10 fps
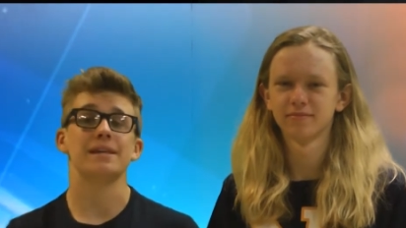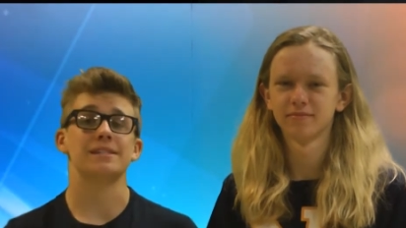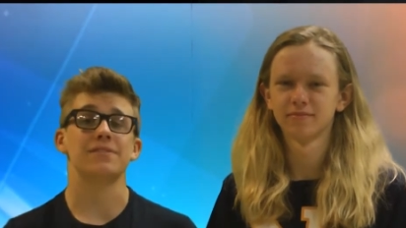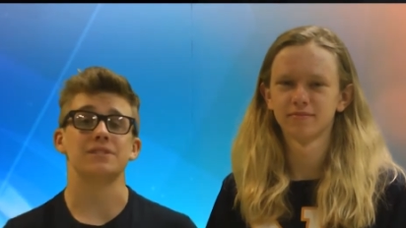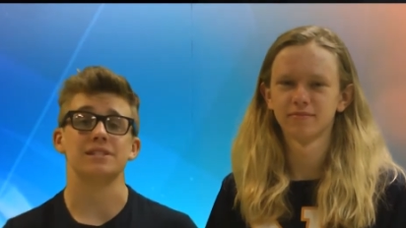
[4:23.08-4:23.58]
Speaker 1: May
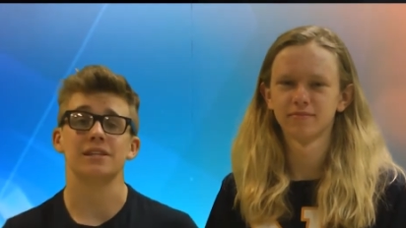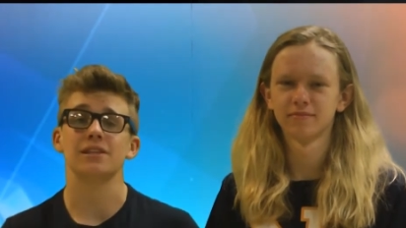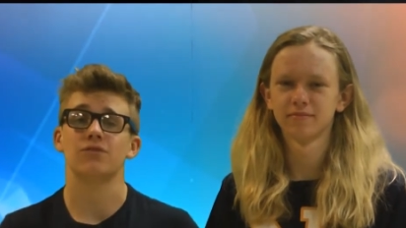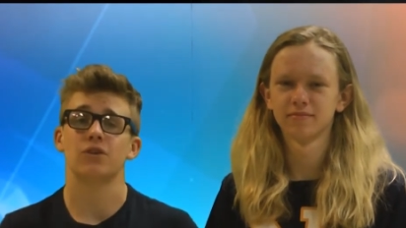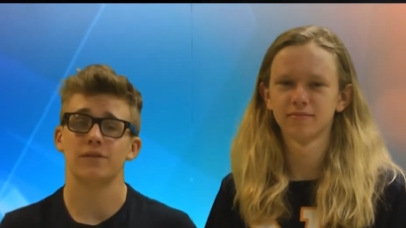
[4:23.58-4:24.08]

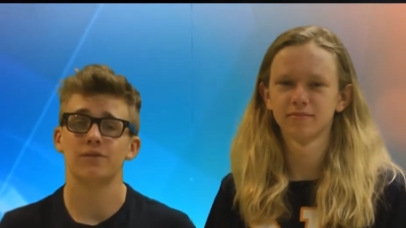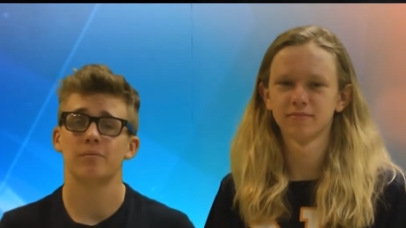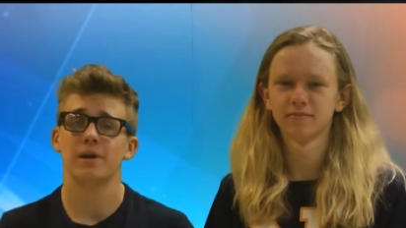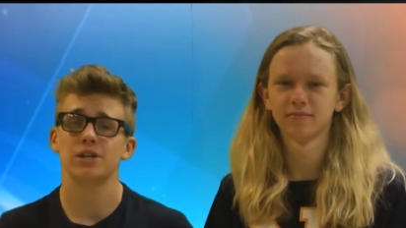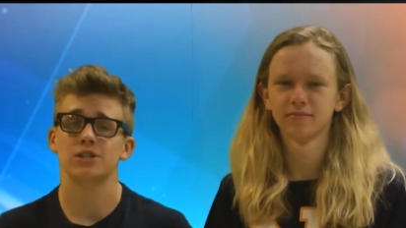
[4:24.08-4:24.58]
17th for
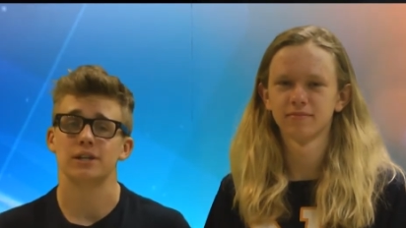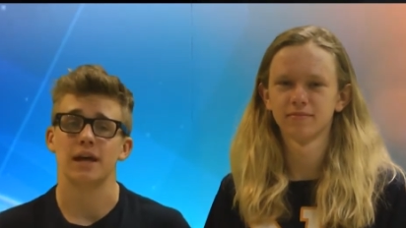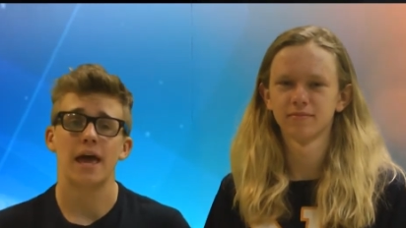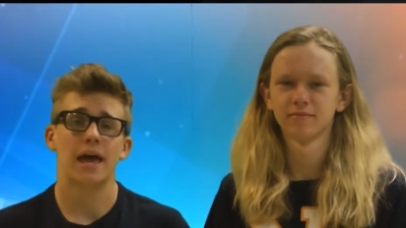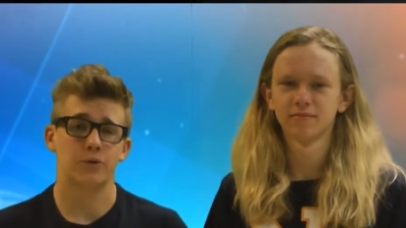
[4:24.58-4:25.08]
information
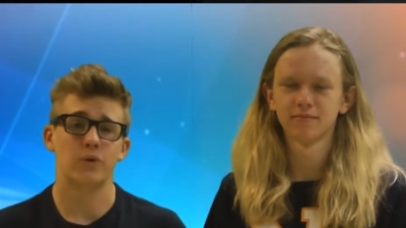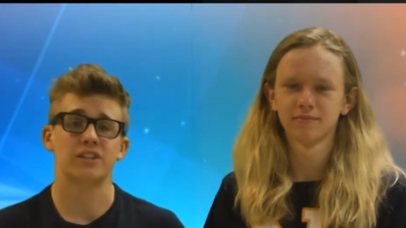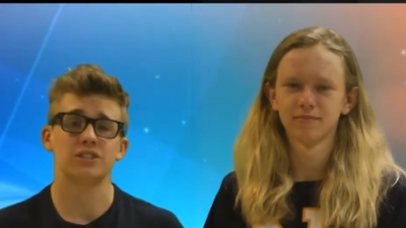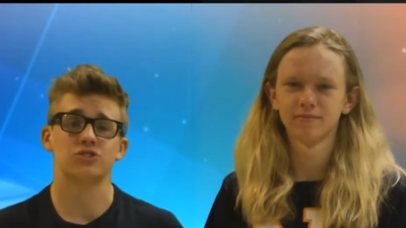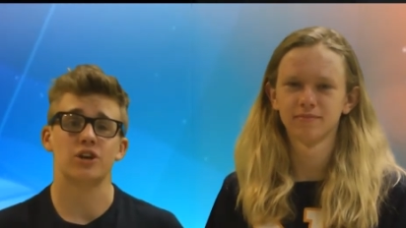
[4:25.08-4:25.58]
and
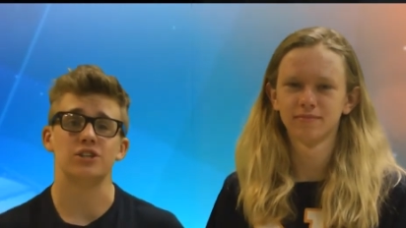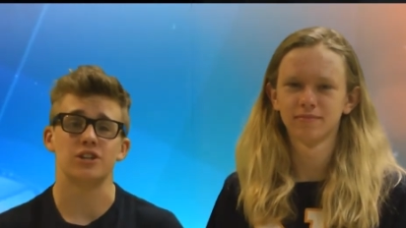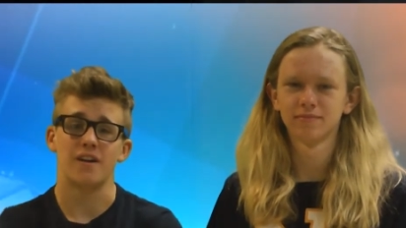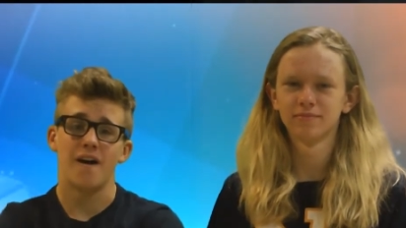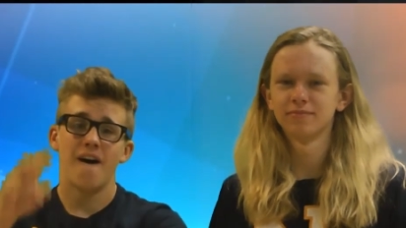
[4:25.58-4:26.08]

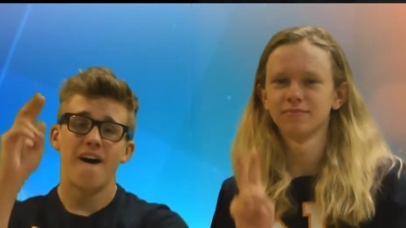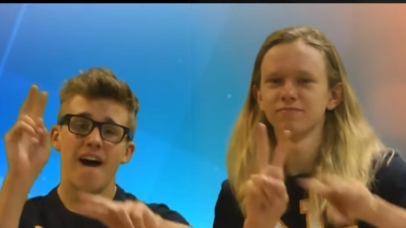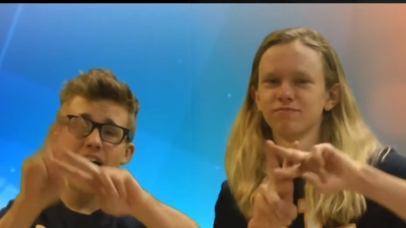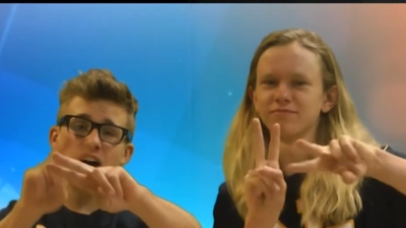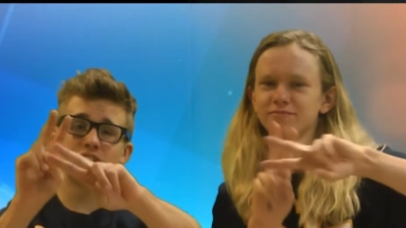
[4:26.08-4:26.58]
registration.
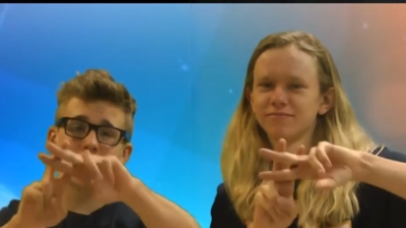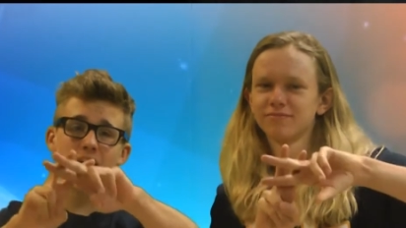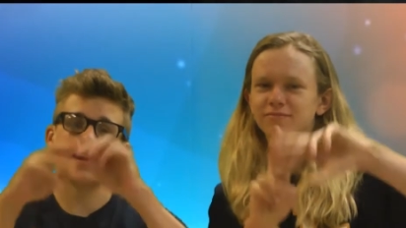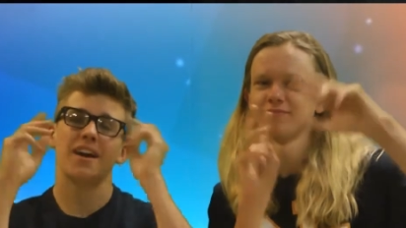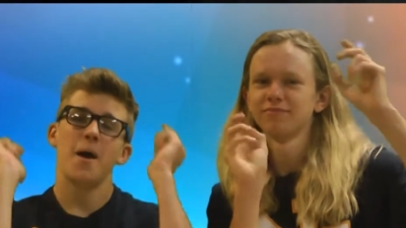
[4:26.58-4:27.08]

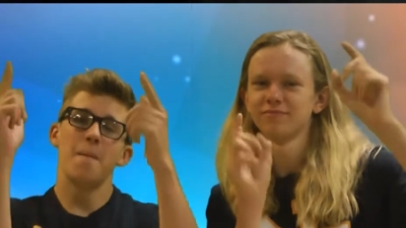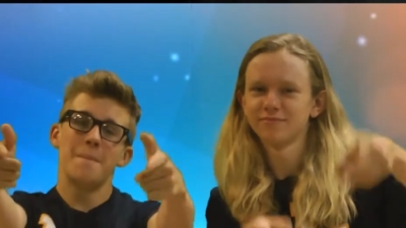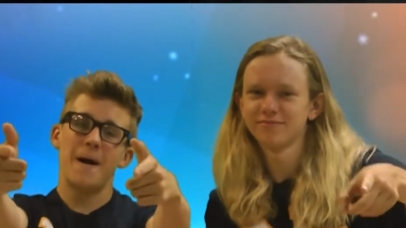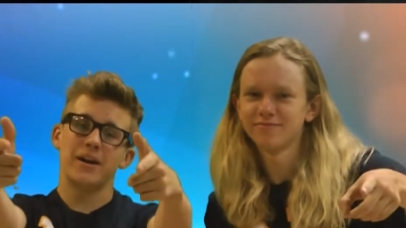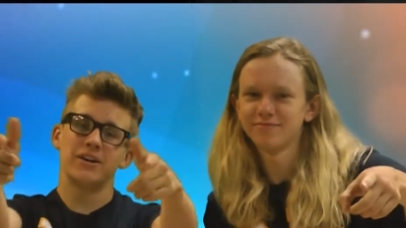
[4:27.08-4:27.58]
Hashtag
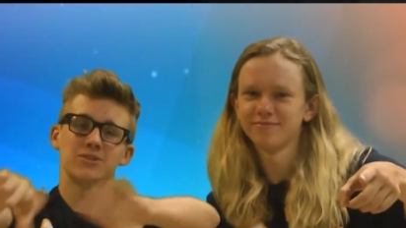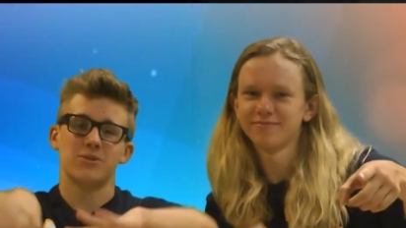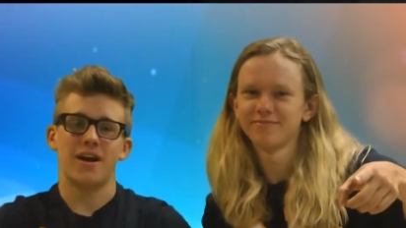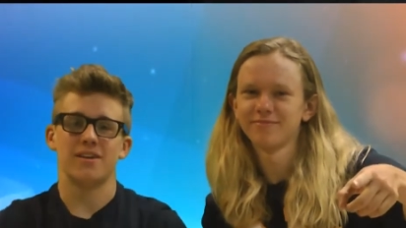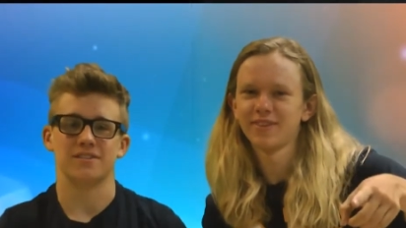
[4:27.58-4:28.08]
Miners
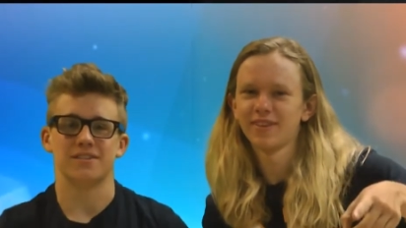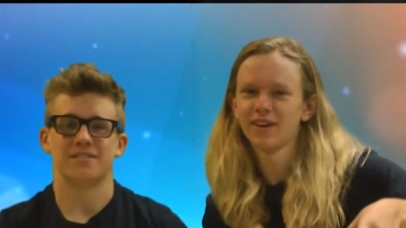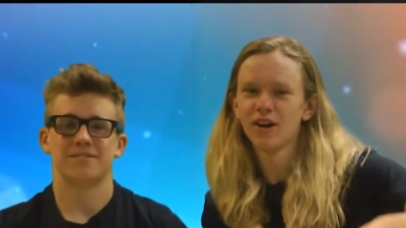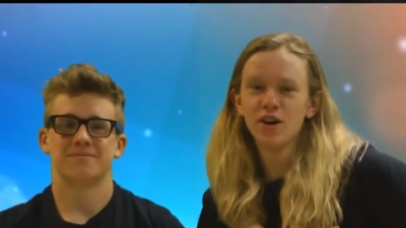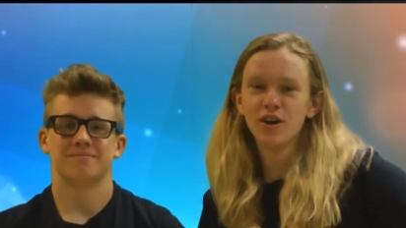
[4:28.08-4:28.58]
Rising.
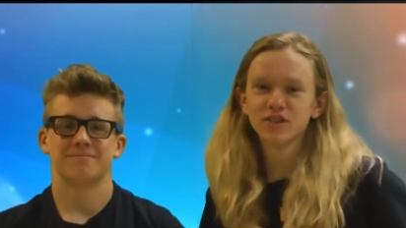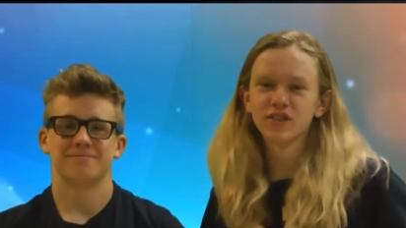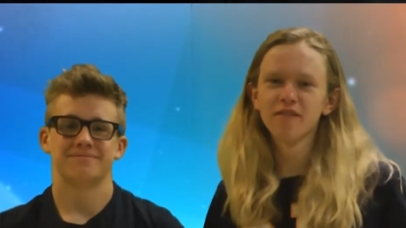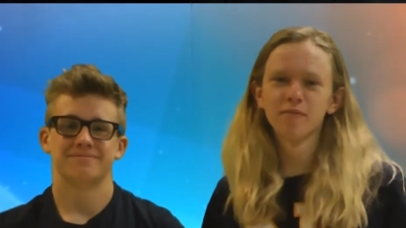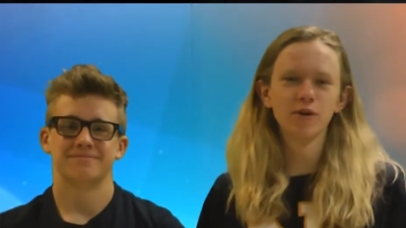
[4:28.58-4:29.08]

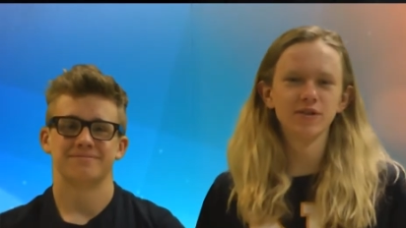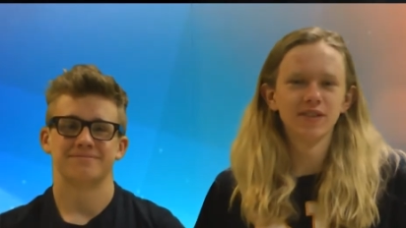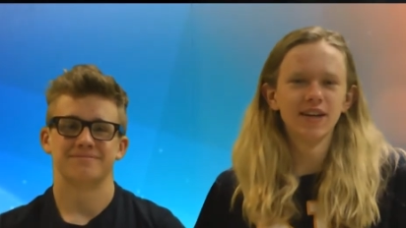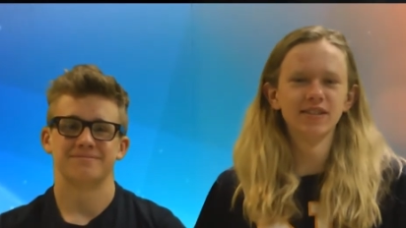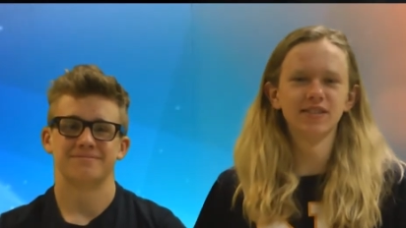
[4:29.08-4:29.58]
Speaker 2: Sophomores,
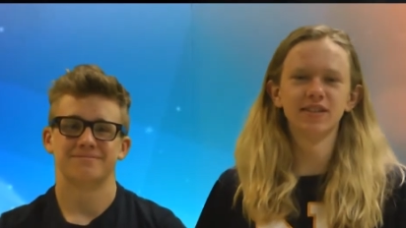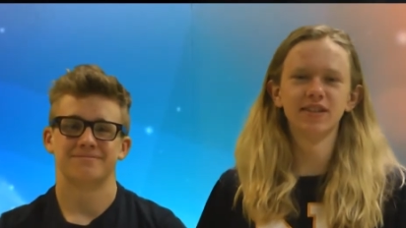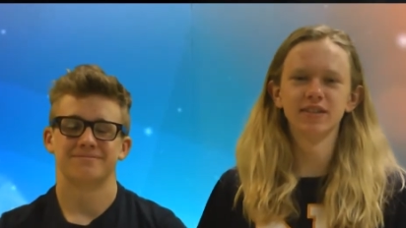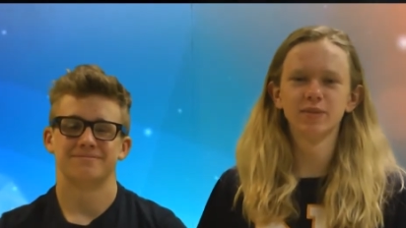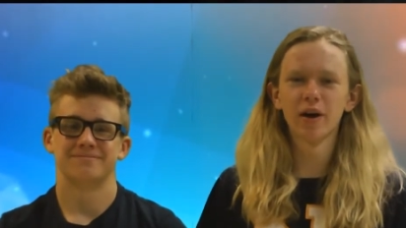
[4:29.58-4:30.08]
the ACT
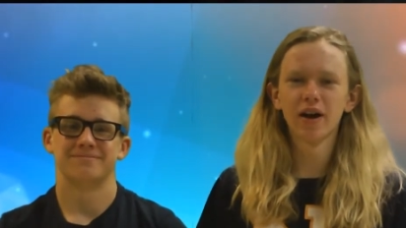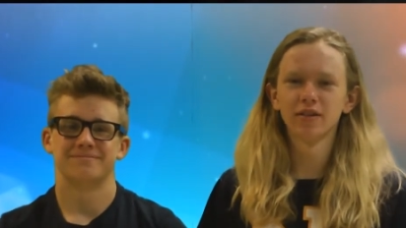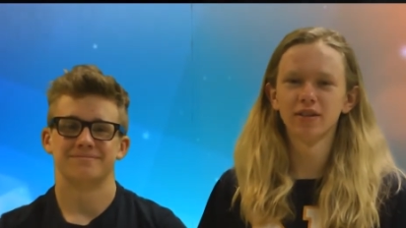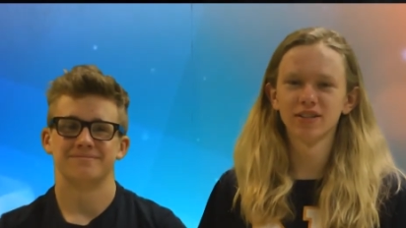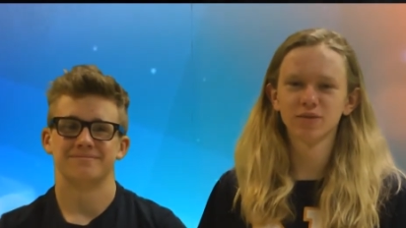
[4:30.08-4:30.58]

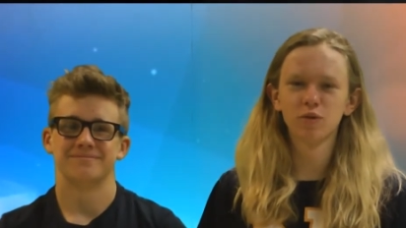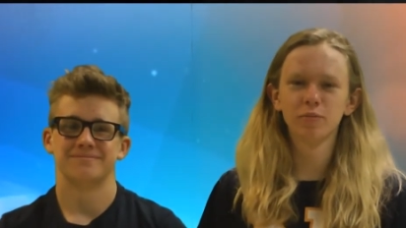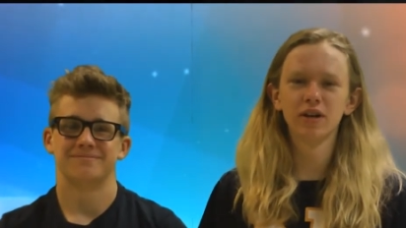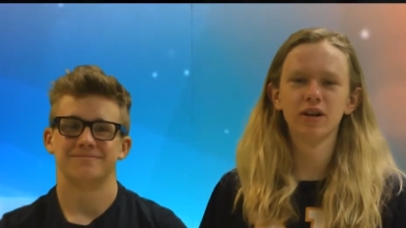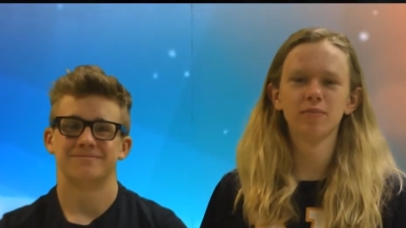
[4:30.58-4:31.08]
Aspire test will be